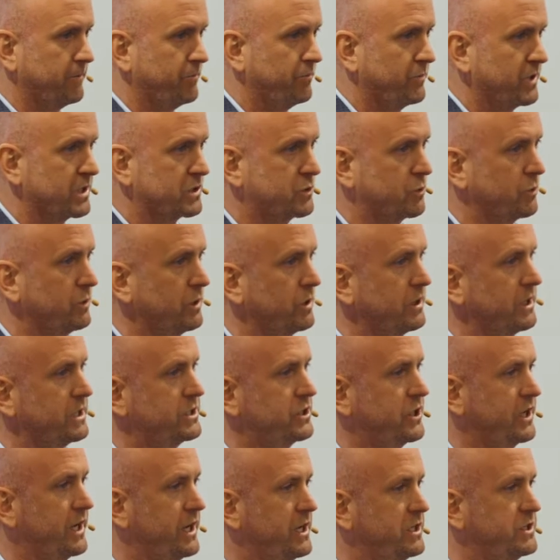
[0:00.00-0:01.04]
It's really
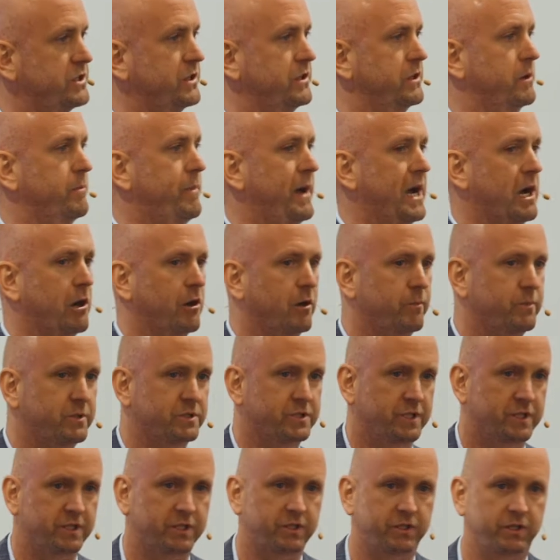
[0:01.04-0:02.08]
changing the power
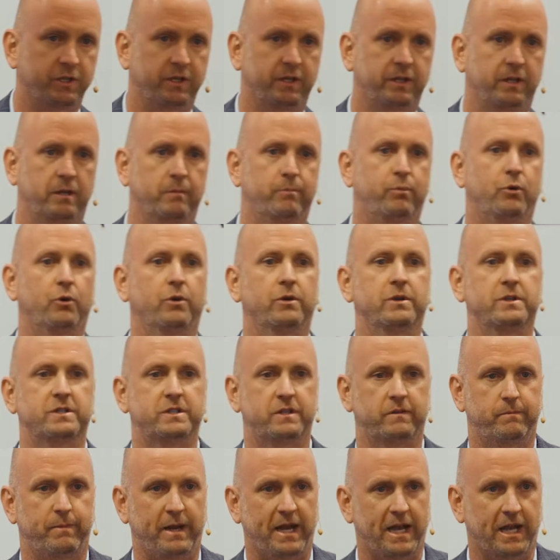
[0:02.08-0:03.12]
position and the importance
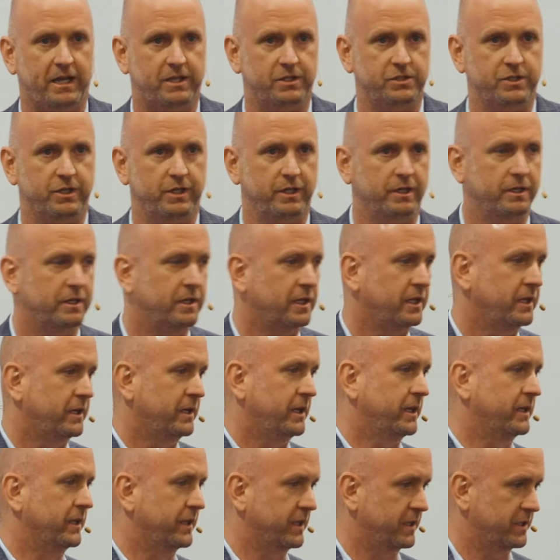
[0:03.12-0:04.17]
of packaging
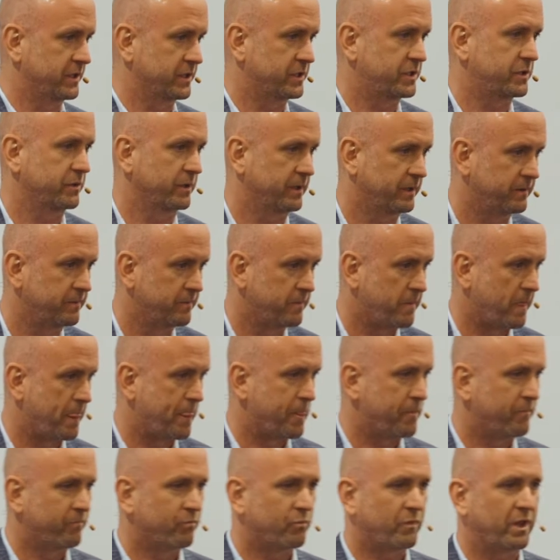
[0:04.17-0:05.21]
in the industry.
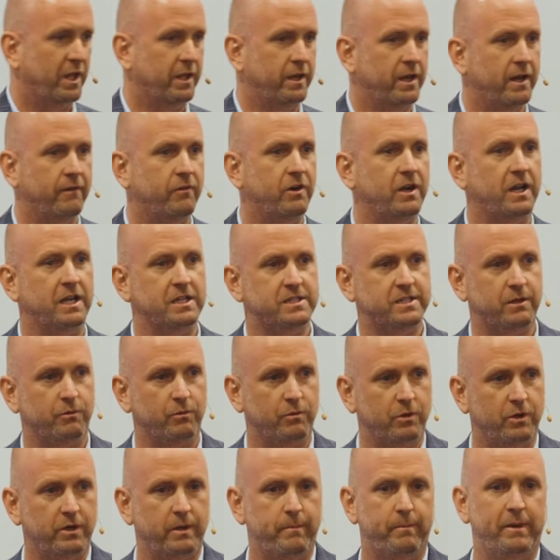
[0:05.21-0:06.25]
And never has it
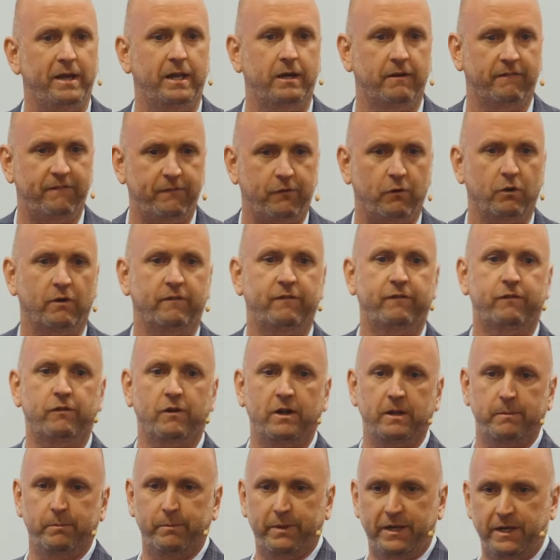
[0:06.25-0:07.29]
really been a
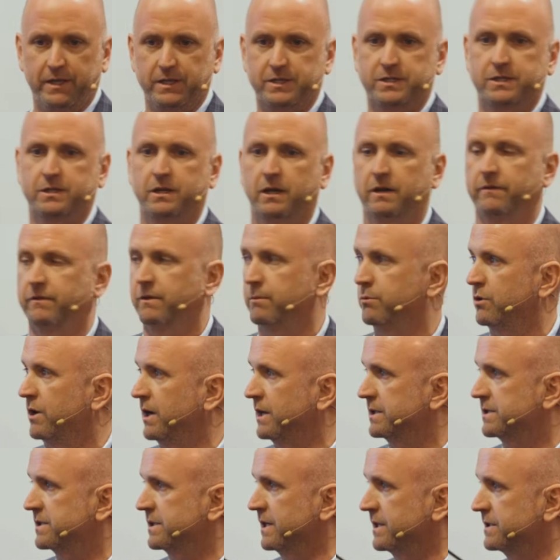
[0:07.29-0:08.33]
forefront piece of the
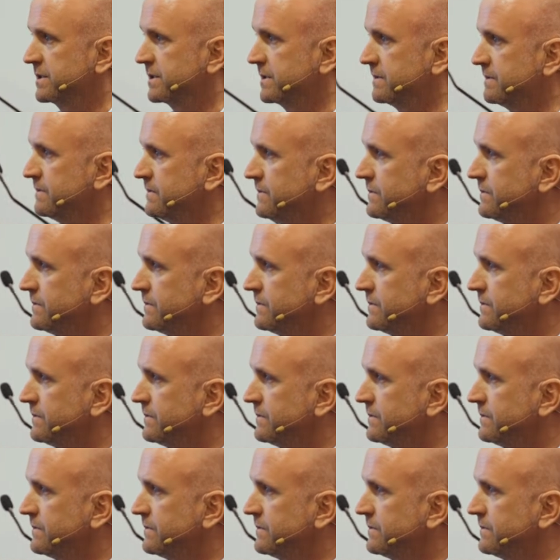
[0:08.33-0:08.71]
process.